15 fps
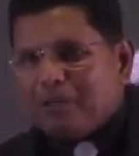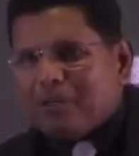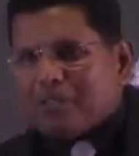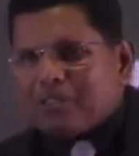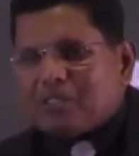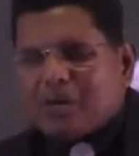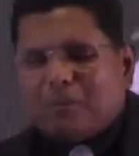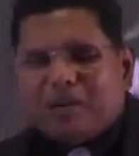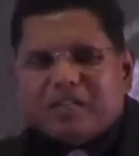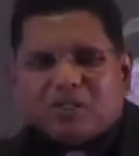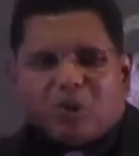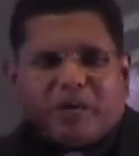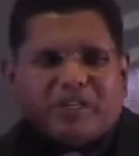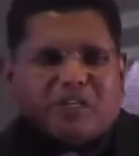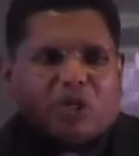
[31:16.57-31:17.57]
somebody is
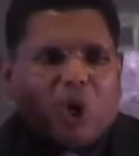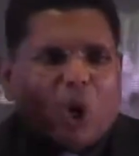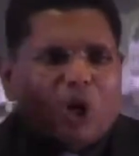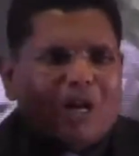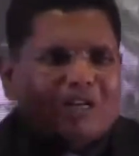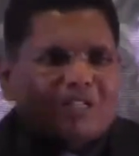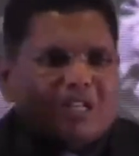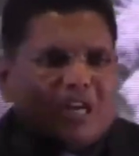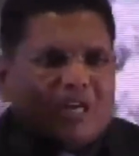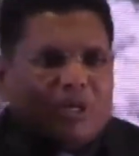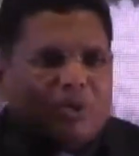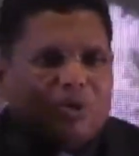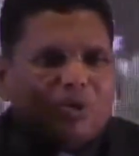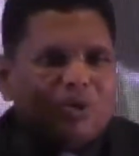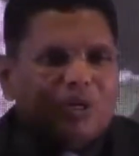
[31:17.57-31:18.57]
going to call and tell
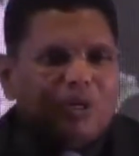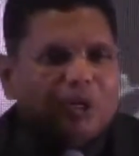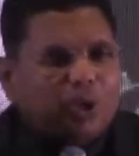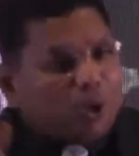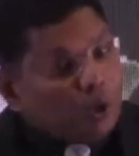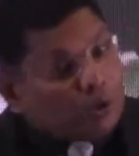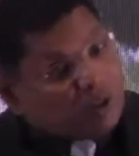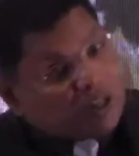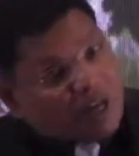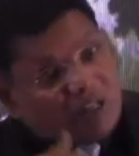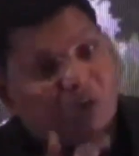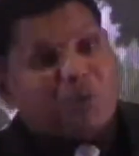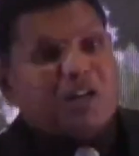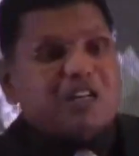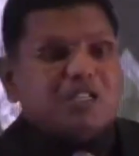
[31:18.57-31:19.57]
you, no, the
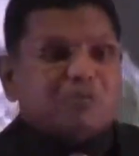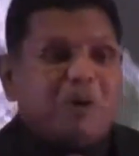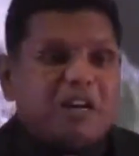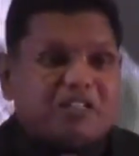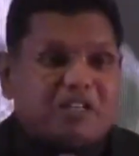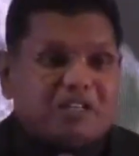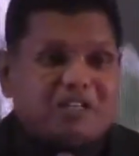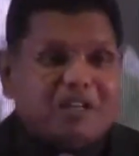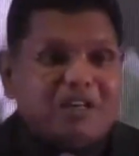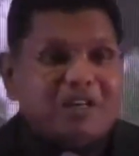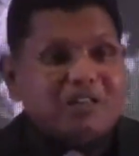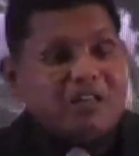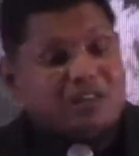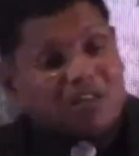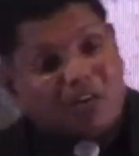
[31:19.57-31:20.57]
other one is better.
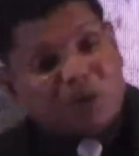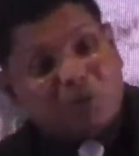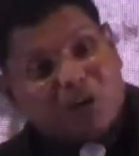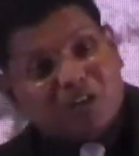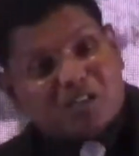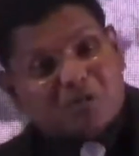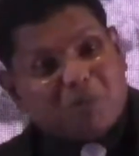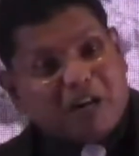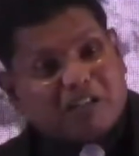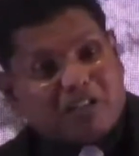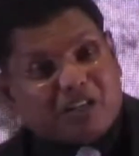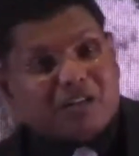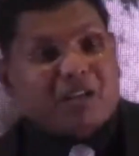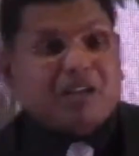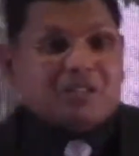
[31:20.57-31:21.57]
The third one is
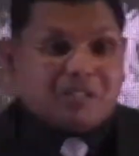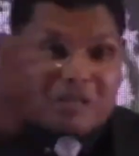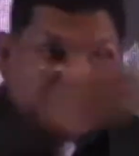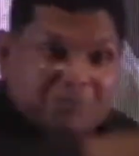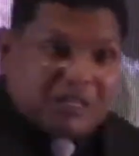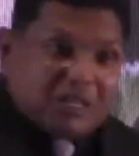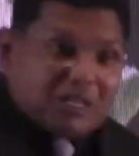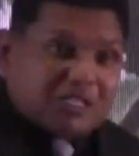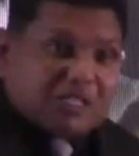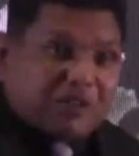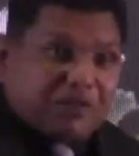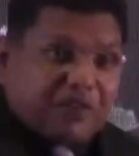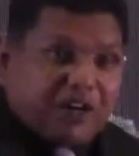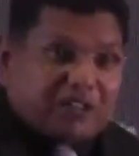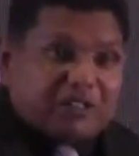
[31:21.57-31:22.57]
better. Something is
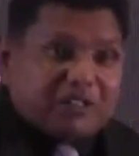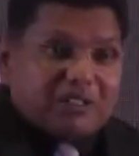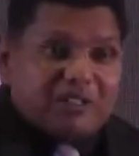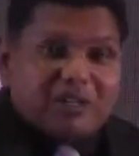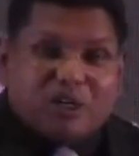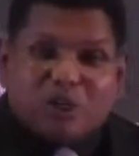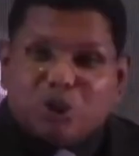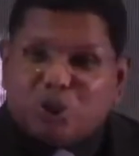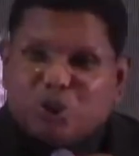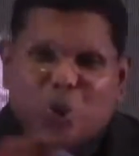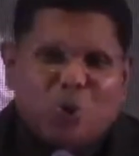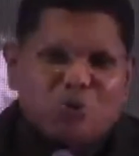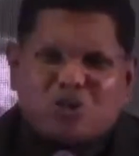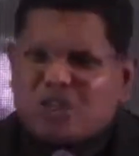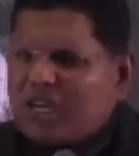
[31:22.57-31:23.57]
different.
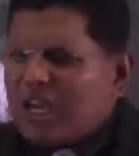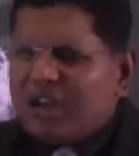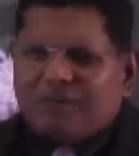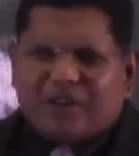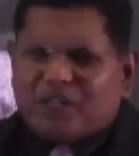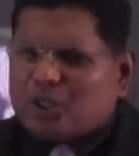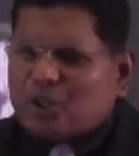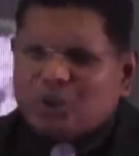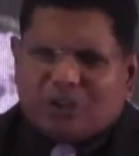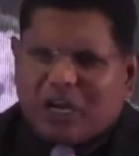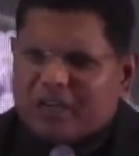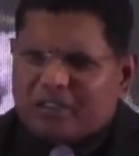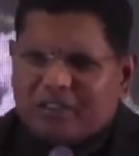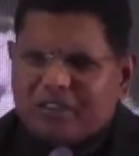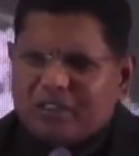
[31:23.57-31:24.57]
Don't ever do
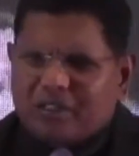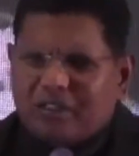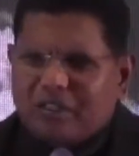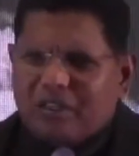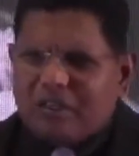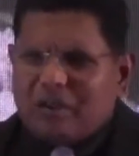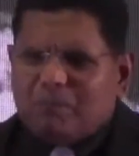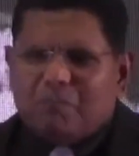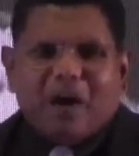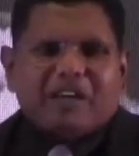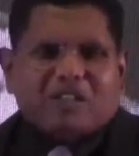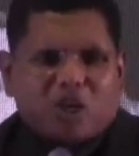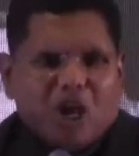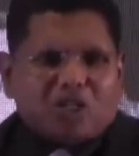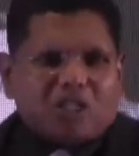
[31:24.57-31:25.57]
that. My
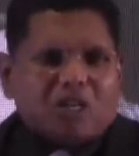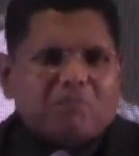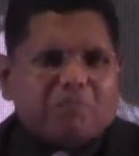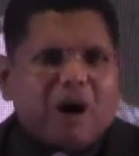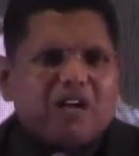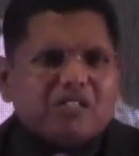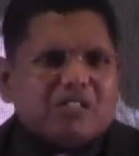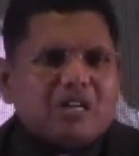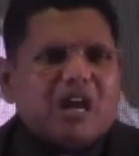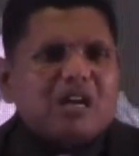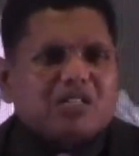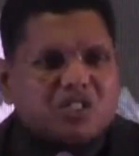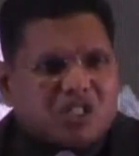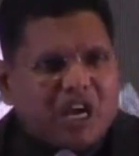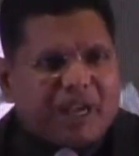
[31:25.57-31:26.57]
daughter passed
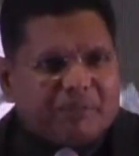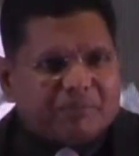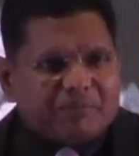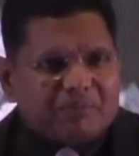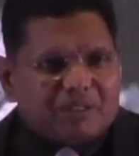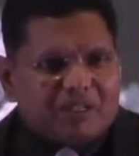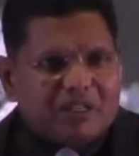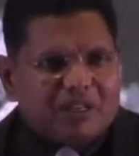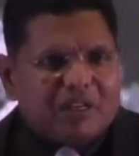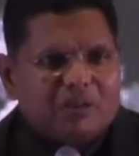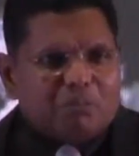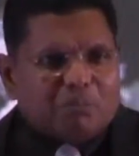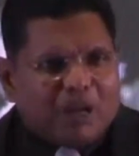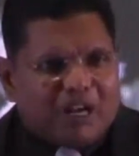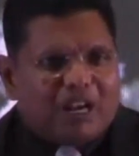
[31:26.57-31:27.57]
last time.
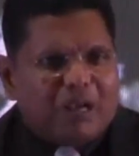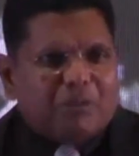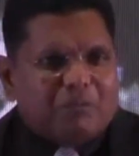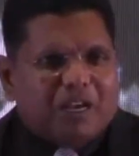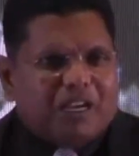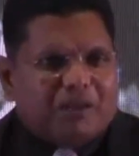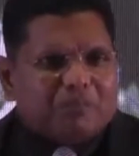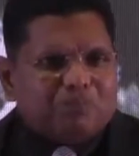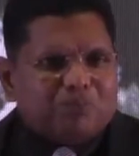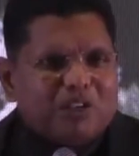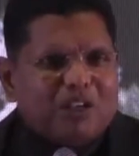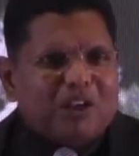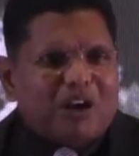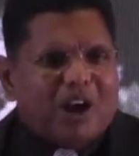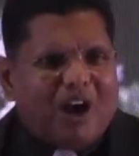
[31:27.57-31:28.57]
Believe me,
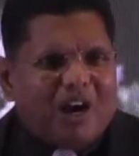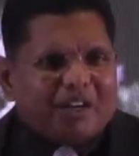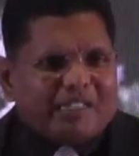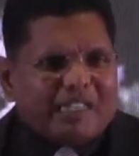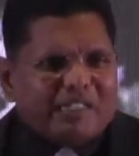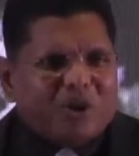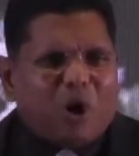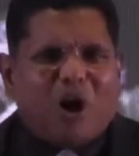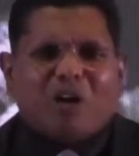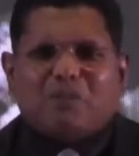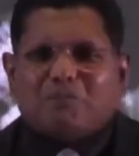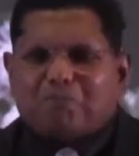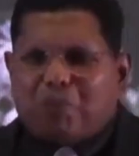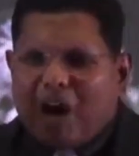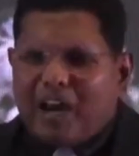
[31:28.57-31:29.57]
I did
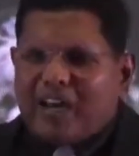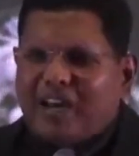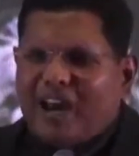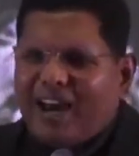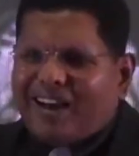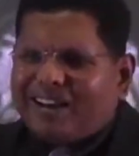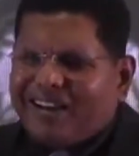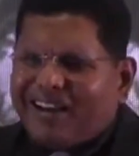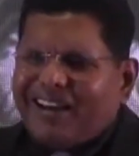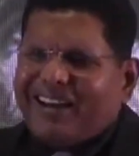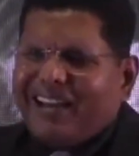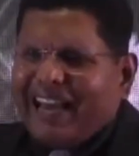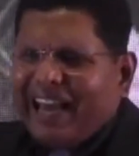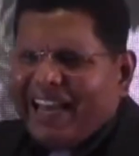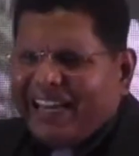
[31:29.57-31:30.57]
not buy her
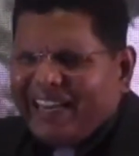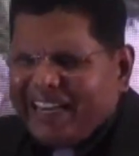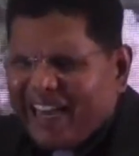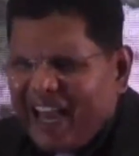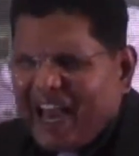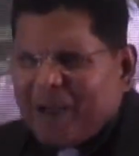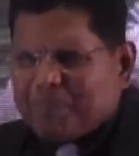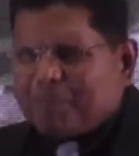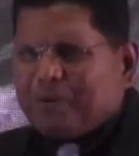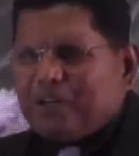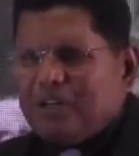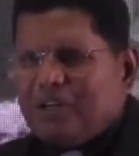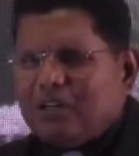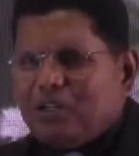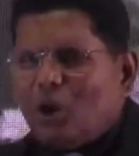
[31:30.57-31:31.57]
any app,
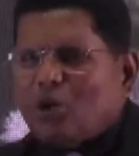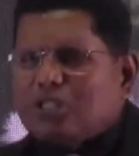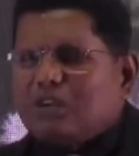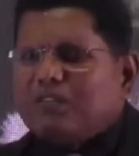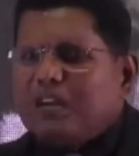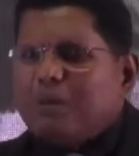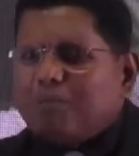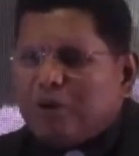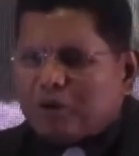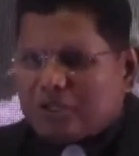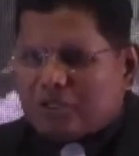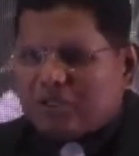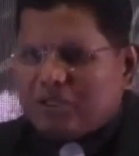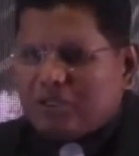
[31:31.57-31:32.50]
not even a book.